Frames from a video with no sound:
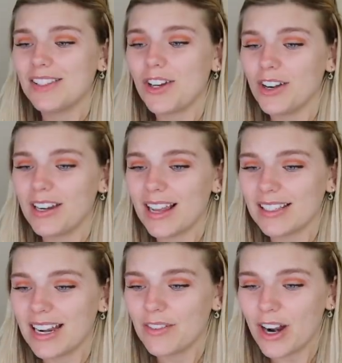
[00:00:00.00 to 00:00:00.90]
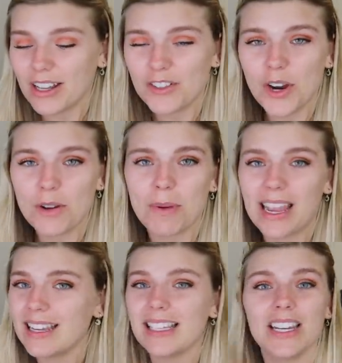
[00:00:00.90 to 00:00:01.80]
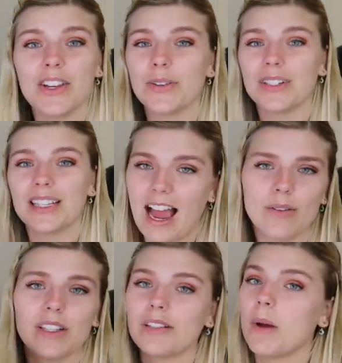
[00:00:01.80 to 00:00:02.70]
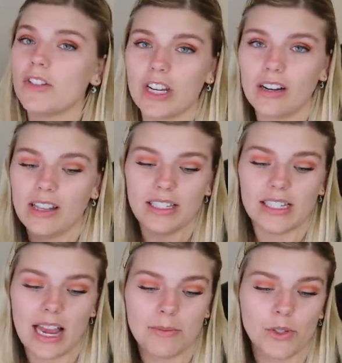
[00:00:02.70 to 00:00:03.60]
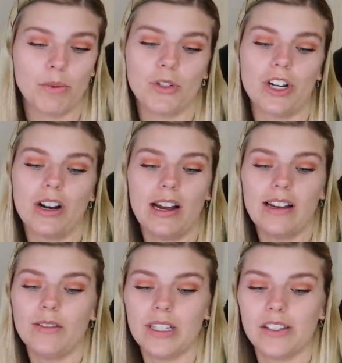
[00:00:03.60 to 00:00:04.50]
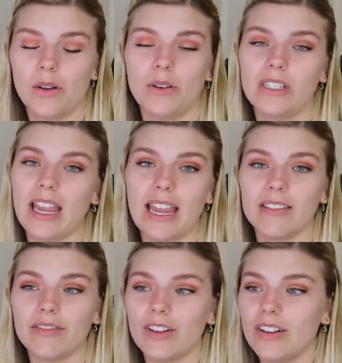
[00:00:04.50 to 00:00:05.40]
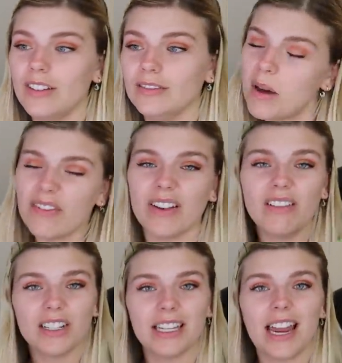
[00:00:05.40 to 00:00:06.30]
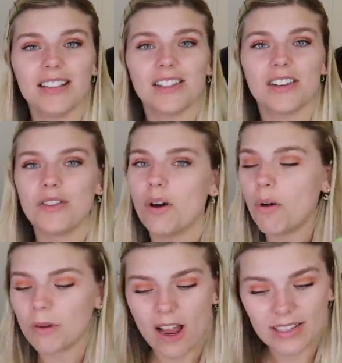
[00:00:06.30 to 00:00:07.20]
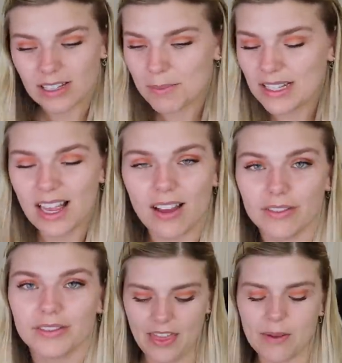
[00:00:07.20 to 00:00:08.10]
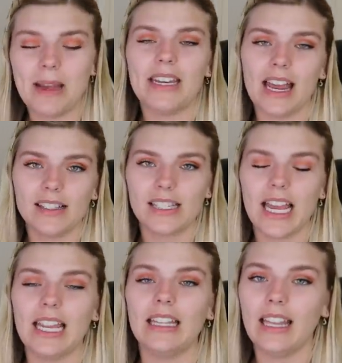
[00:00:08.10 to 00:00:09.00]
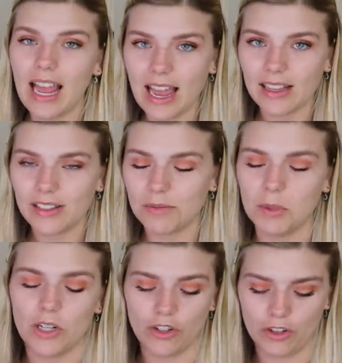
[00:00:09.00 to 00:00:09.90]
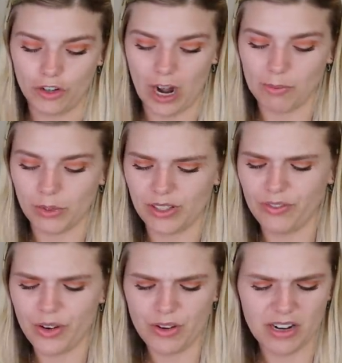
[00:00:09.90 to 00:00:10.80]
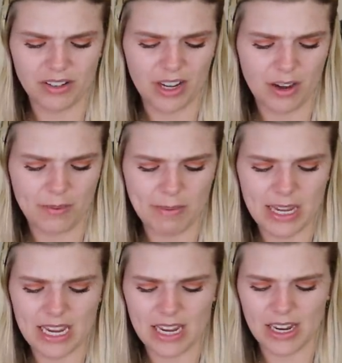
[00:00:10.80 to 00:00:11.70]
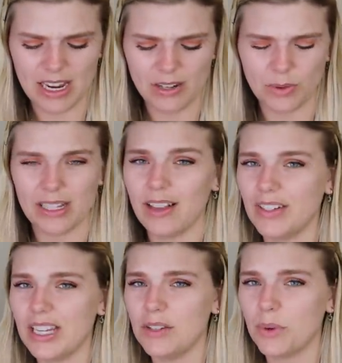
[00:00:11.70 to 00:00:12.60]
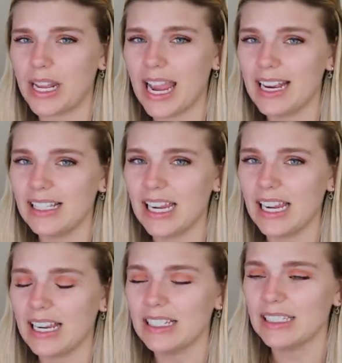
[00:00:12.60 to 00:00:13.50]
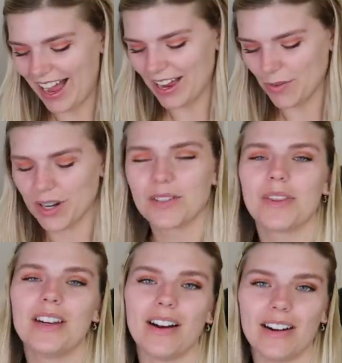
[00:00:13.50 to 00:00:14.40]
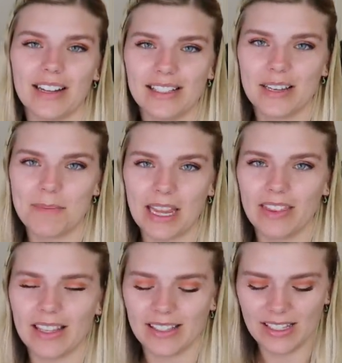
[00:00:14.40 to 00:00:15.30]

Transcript: it started as an ironic joke, but I continued. I was a small channel at the time, so I'm sure I only sold a handful, but it felt really nice to do the whole process myself. And then my next and last merch drop was a few years ago, maybe 2017, 2018. I worked with an artist to make these